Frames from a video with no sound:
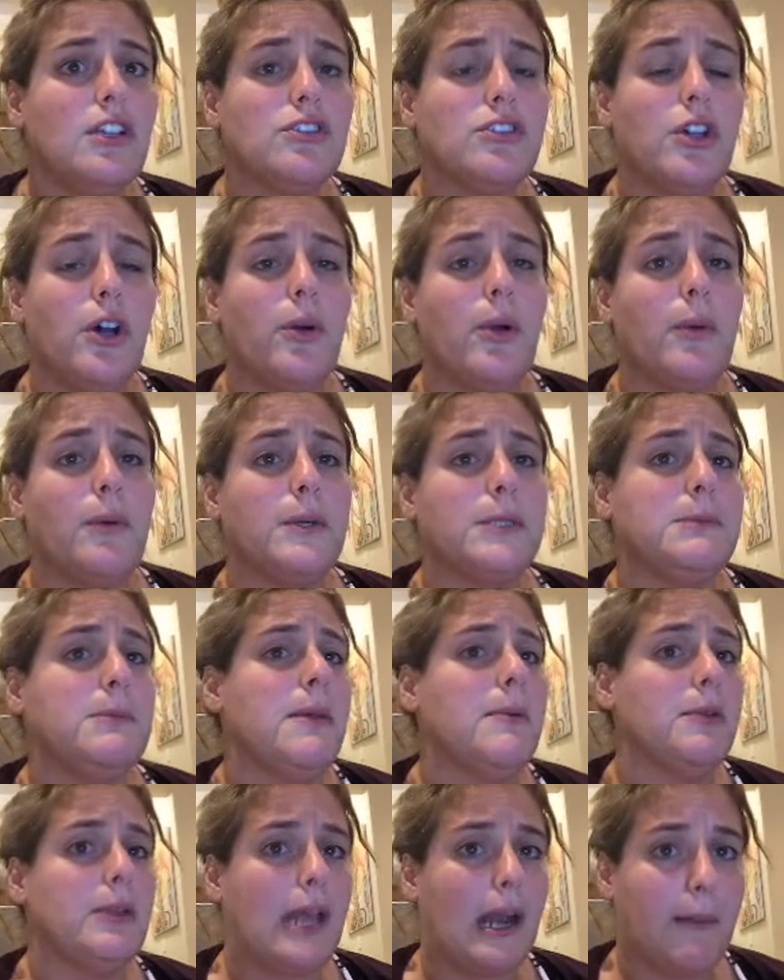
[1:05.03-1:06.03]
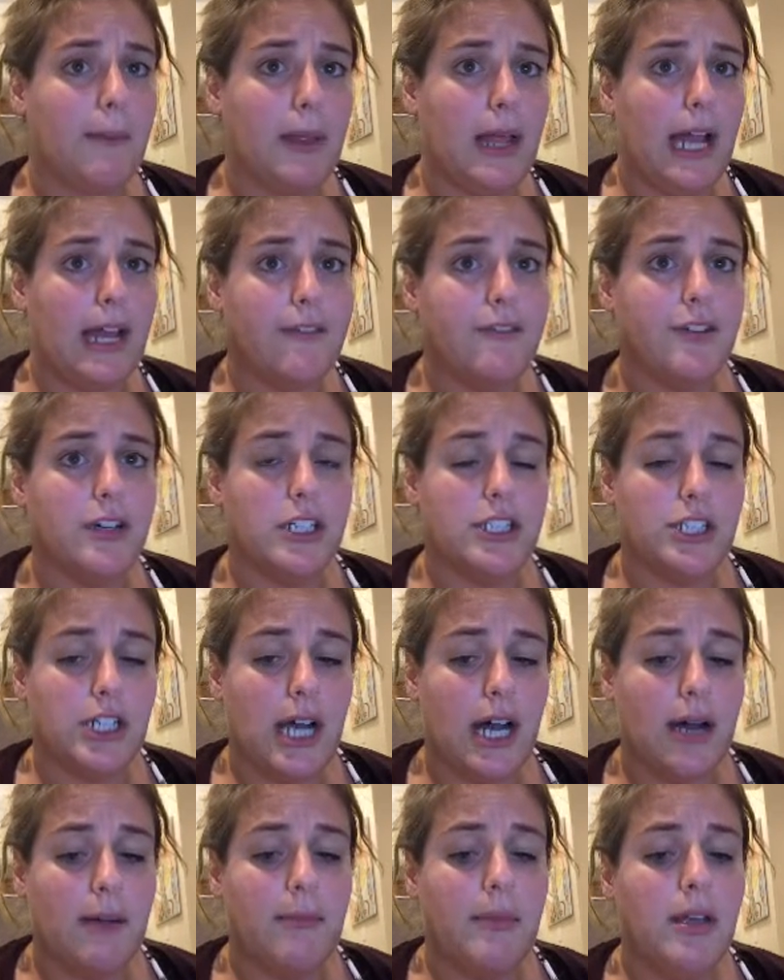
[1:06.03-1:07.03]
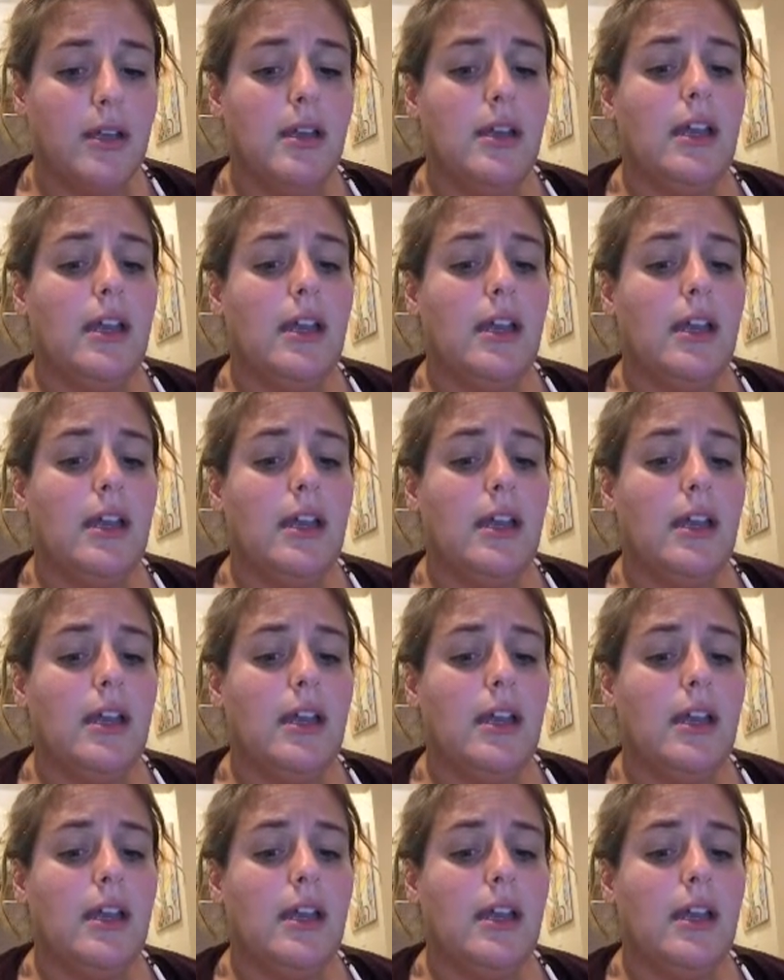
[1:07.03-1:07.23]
So it was people that applied for a job,